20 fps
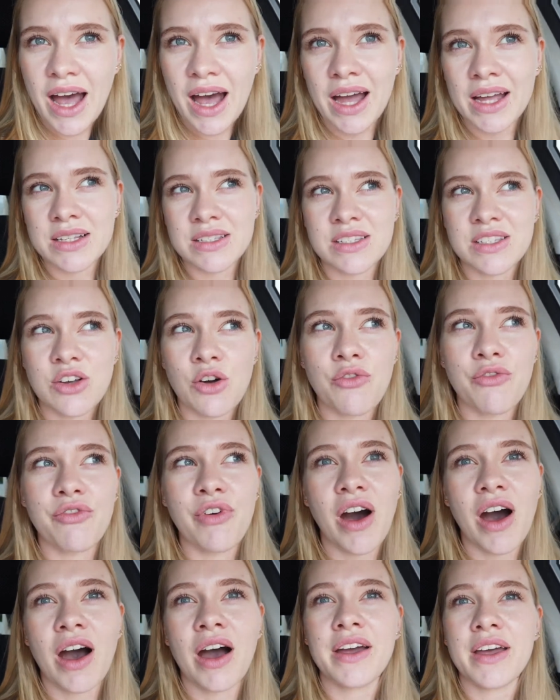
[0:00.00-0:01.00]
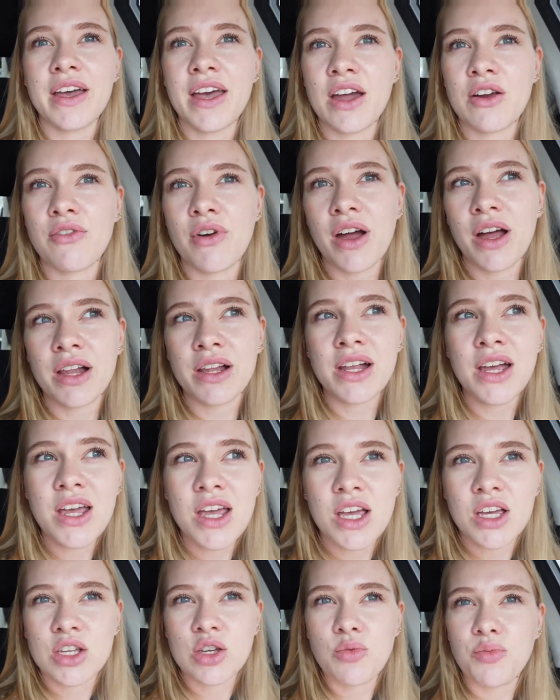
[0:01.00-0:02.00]
And so far, Errol,
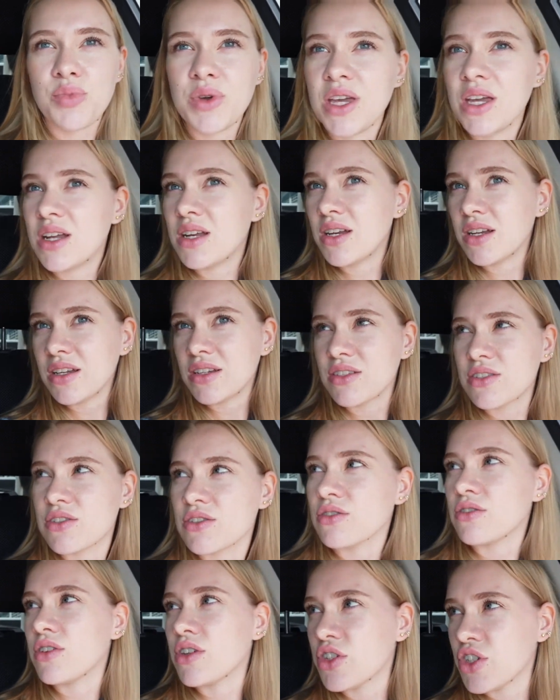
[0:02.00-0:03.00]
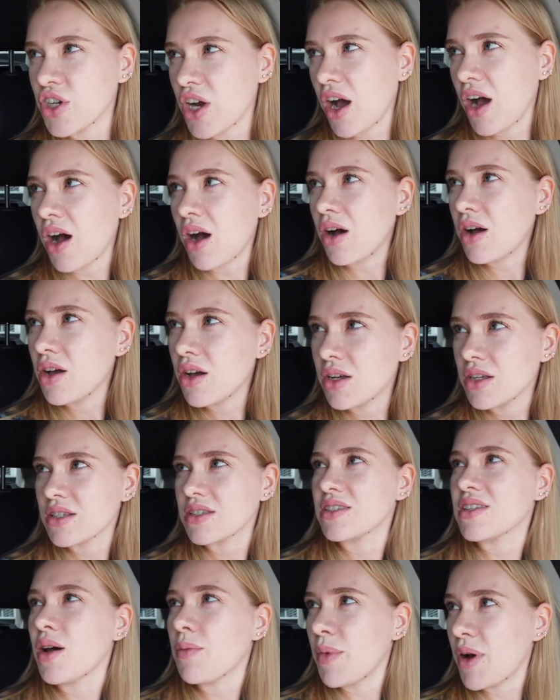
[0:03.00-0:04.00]
you've been to Russia
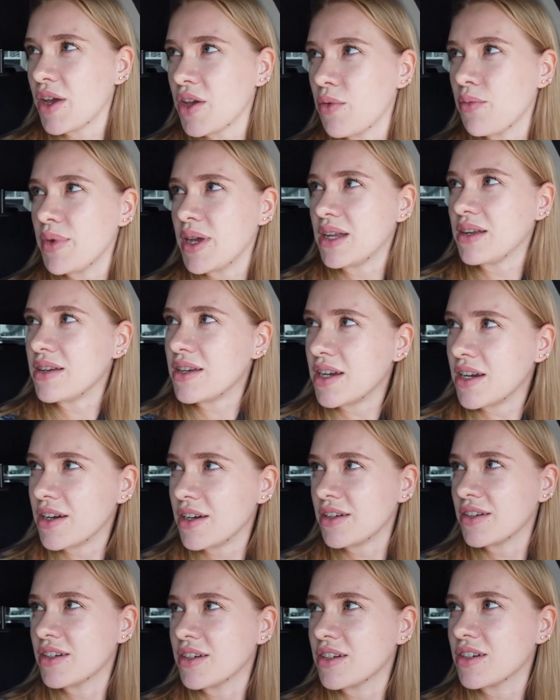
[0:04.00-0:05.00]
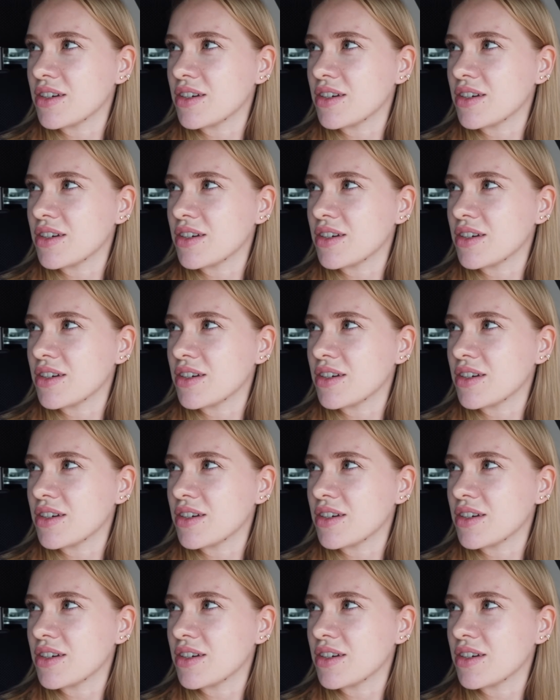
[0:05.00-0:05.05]
summer, you've been there.